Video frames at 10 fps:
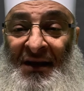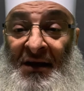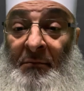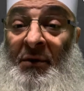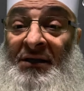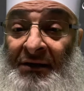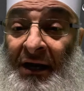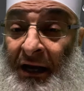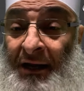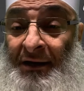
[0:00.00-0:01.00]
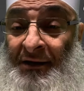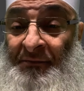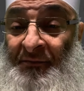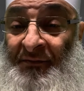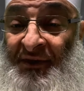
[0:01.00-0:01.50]
But really,
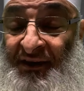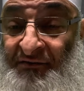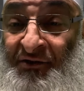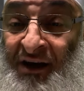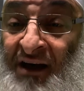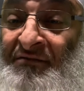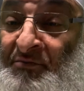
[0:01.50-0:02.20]
if you have a